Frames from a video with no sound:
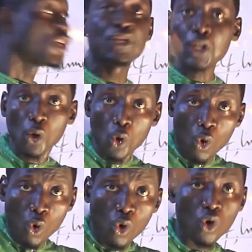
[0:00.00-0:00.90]

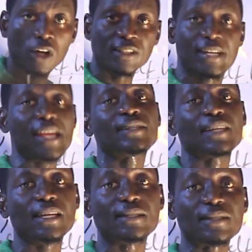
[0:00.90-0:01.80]
You did
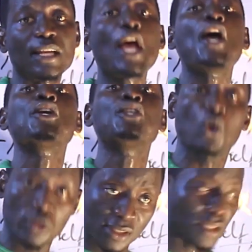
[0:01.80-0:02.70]
it,
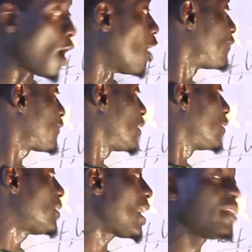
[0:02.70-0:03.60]
yourself,
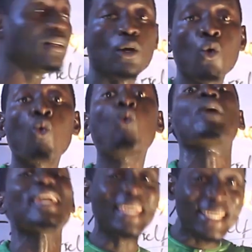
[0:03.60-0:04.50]
then
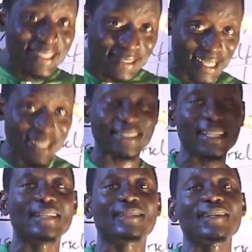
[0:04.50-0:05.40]
we did
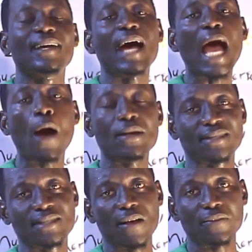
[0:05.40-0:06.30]
it,
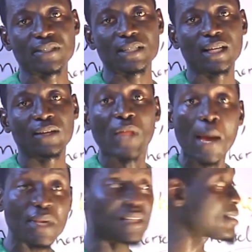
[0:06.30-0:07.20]
ourselves.
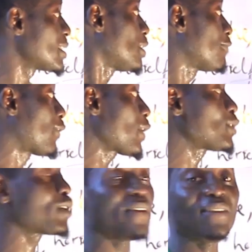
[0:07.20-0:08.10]
That means for
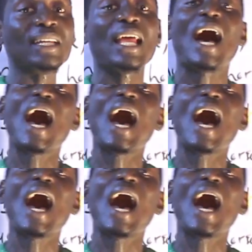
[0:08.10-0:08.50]
you to even